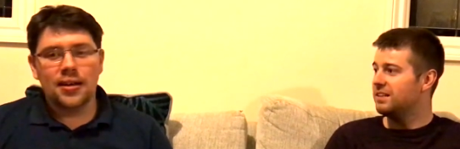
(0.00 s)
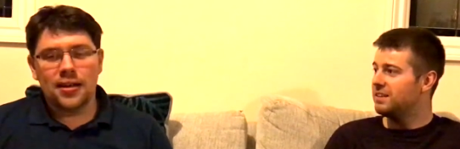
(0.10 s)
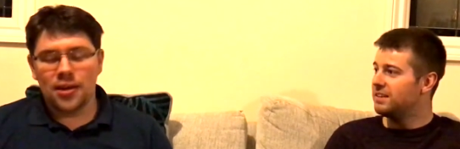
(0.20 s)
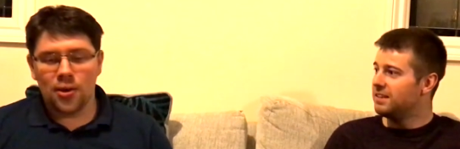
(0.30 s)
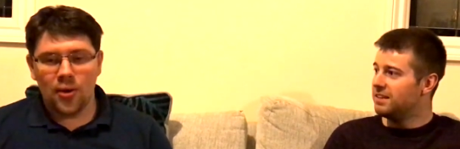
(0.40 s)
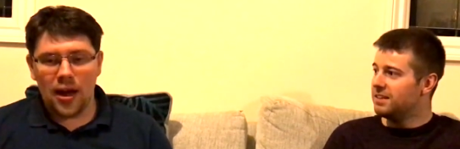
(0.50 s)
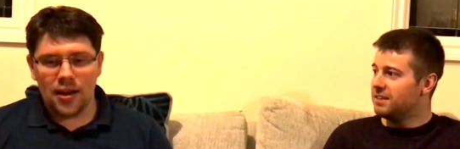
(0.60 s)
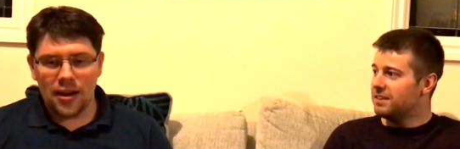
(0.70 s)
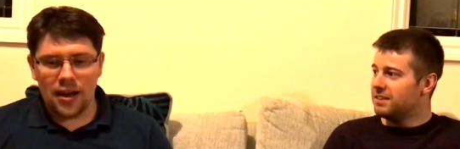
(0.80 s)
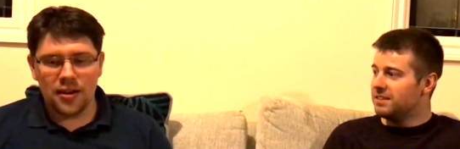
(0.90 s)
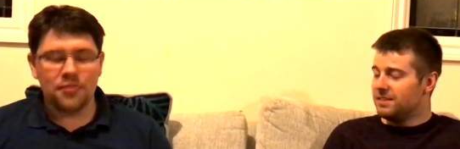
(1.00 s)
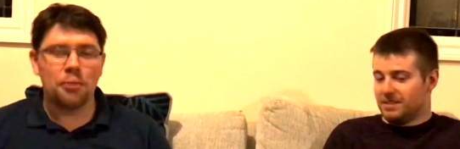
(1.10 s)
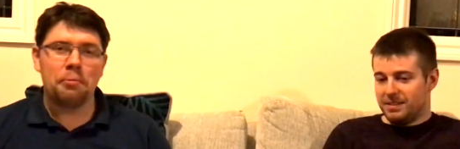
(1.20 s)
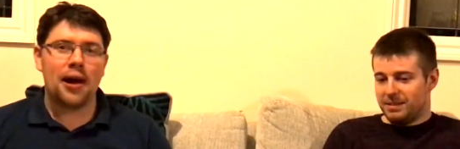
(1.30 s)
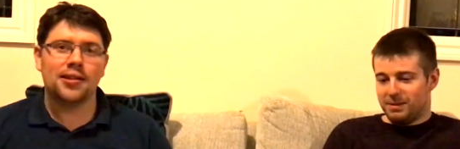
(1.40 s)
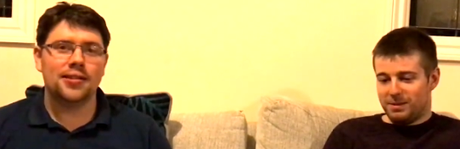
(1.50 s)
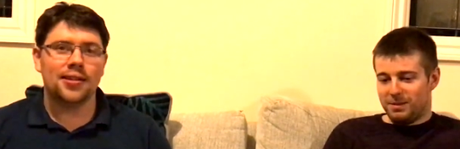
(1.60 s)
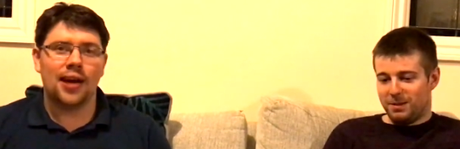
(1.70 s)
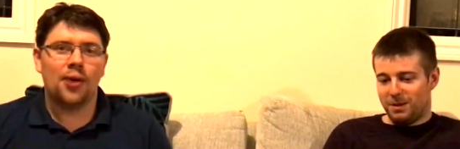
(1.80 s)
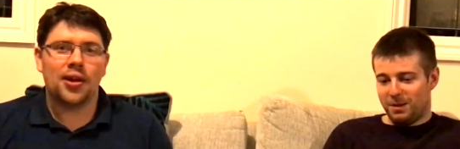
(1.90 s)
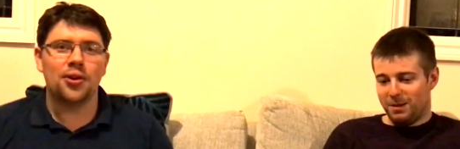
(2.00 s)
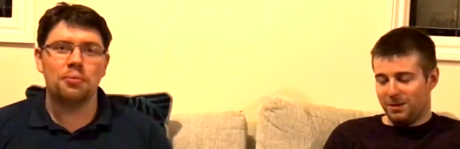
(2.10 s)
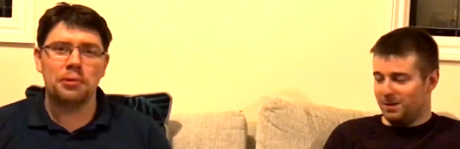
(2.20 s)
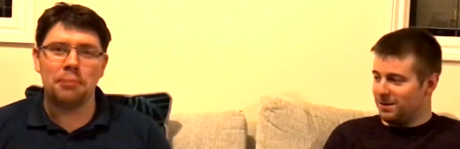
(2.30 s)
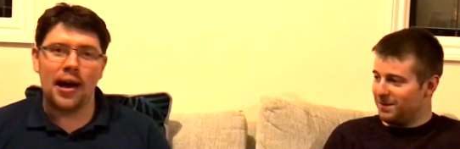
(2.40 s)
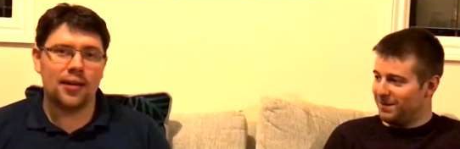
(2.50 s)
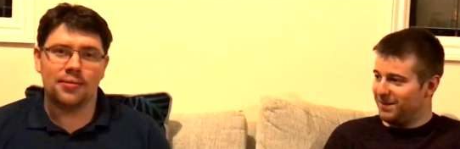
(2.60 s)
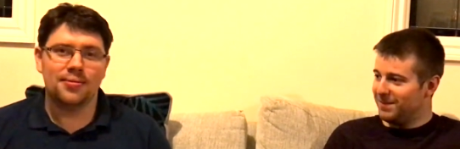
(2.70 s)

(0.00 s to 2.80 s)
Speaker 1: You know, and and if you're practicing, how can you be bad?